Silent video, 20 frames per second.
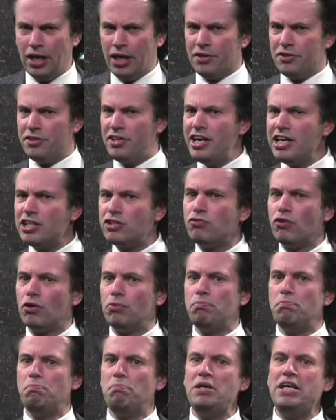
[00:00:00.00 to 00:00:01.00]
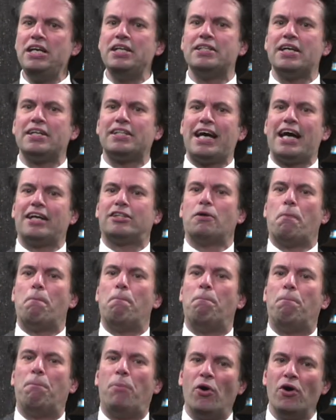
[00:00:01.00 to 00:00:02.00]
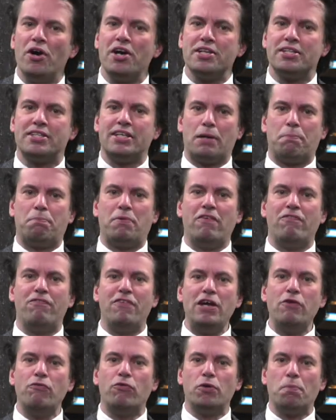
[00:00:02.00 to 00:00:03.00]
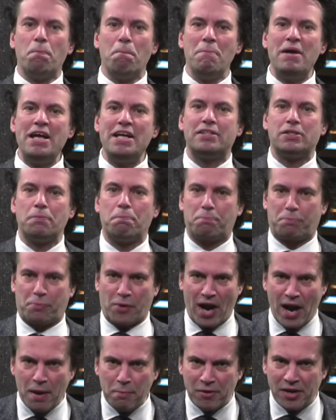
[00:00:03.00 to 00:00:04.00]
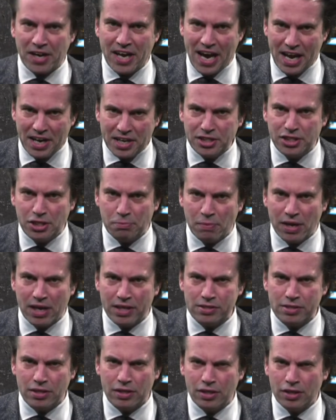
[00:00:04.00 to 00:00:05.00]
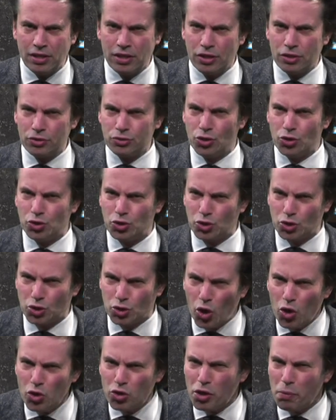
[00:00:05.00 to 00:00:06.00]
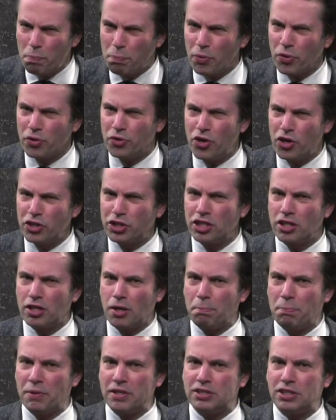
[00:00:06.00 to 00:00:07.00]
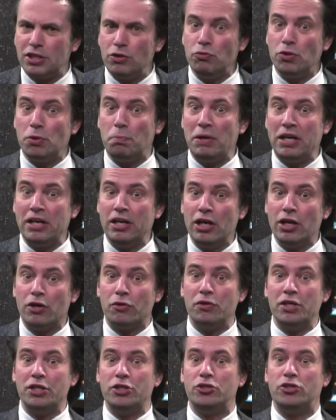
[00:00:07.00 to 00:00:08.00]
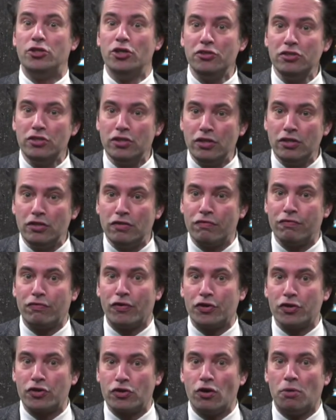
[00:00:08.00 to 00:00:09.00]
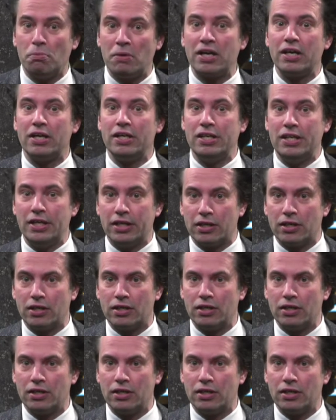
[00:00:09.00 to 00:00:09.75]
This would mean that at the point that PV would meet the primary energy demand, the total production capacity would be redundant for the coming year.